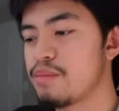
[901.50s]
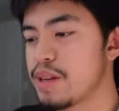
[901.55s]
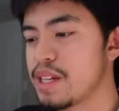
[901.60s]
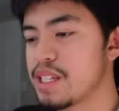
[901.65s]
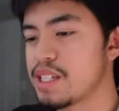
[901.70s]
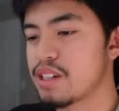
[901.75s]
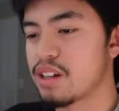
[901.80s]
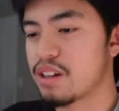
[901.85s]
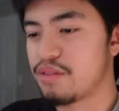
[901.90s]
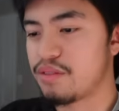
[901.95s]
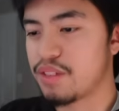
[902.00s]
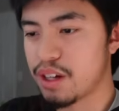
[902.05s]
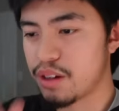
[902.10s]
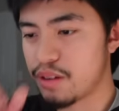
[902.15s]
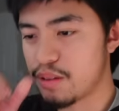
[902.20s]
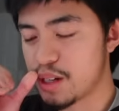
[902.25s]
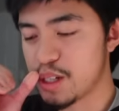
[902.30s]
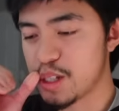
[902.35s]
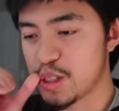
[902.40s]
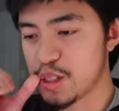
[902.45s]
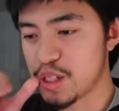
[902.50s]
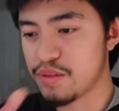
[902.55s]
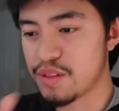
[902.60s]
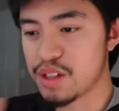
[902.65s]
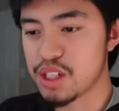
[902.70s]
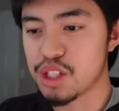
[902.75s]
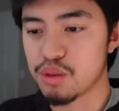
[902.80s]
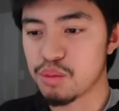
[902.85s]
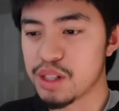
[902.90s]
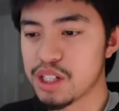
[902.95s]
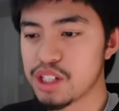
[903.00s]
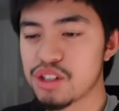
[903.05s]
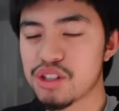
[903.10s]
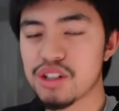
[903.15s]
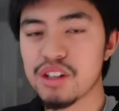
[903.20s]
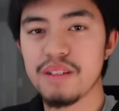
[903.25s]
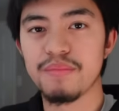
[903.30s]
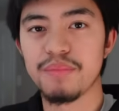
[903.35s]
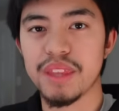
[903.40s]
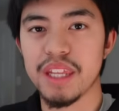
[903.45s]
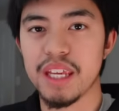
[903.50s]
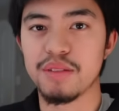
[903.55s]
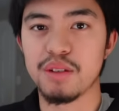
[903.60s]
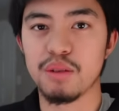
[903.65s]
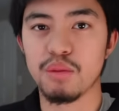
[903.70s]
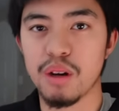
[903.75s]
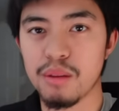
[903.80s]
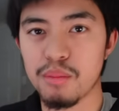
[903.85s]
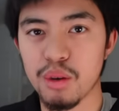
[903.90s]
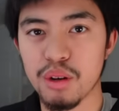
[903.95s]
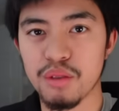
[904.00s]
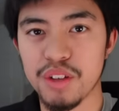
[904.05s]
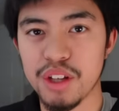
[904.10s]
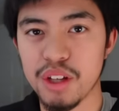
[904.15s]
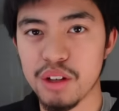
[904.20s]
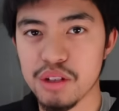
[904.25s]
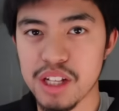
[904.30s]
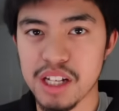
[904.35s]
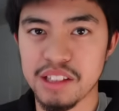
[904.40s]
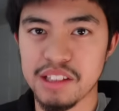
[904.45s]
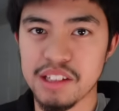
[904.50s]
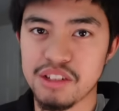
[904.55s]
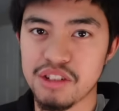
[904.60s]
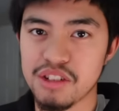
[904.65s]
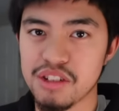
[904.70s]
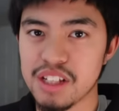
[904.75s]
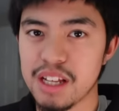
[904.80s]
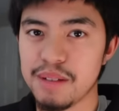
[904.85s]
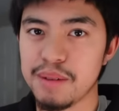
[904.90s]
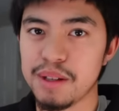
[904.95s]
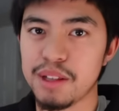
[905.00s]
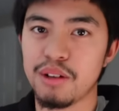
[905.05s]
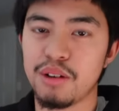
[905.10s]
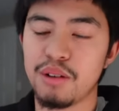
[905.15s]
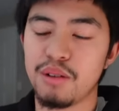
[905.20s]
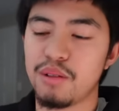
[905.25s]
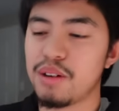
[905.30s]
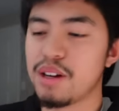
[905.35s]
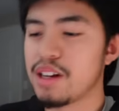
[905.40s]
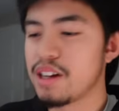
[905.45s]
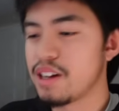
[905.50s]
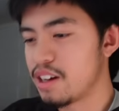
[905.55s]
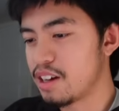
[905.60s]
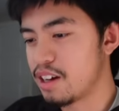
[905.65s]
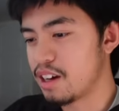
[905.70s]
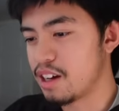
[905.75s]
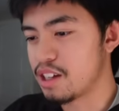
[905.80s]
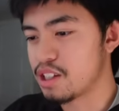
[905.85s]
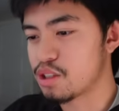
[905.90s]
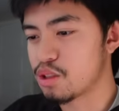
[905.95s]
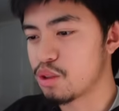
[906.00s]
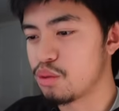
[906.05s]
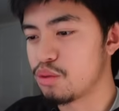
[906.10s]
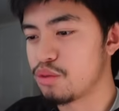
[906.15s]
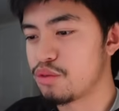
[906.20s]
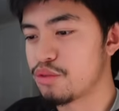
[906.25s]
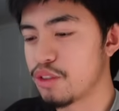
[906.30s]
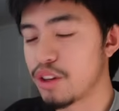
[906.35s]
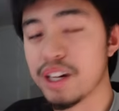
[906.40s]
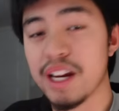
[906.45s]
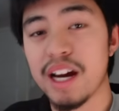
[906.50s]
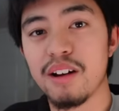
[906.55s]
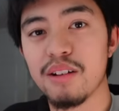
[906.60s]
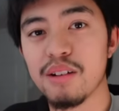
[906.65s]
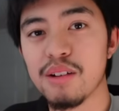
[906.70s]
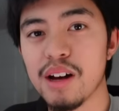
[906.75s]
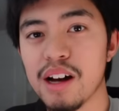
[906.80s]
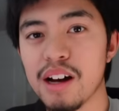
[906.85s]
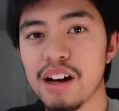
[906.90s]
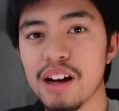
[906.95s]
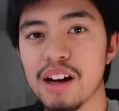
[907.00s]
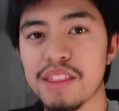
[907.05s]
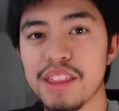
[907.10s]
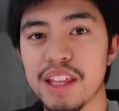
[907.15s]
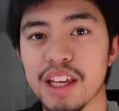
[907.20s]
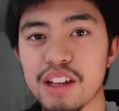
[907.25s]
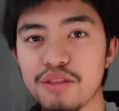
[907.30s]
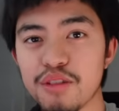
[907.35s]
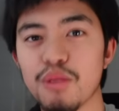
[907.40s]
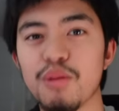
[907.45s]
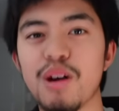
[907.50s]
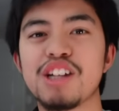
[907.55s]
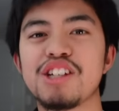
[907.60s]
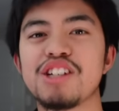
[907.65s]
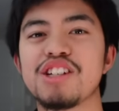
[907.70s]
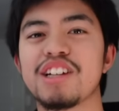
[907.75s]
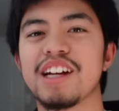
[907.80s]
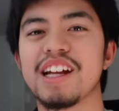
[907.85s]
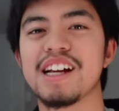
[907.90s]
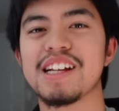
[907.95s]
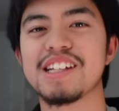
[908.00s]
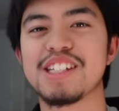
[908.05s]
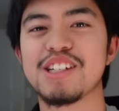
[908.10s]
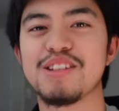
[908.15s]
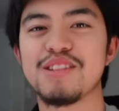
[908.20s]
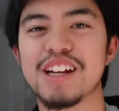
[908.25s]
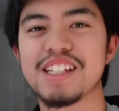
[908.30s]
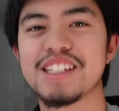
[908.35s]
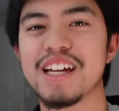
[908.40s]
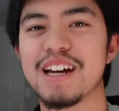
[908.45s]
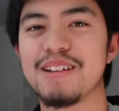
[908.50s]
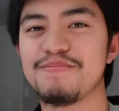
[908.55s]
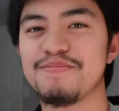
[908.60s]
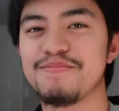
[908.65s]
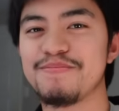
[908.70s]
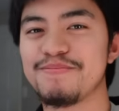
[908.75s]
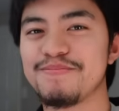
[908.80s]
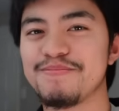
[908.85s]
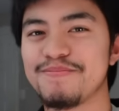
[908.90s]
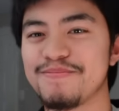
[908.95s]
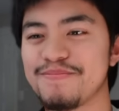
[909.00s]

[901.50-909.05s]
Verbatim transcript: basic configurations of a switch. If you want more videos like this, just let me know. Uh, so for now, uh, thank you for watching, and I'll see you next time.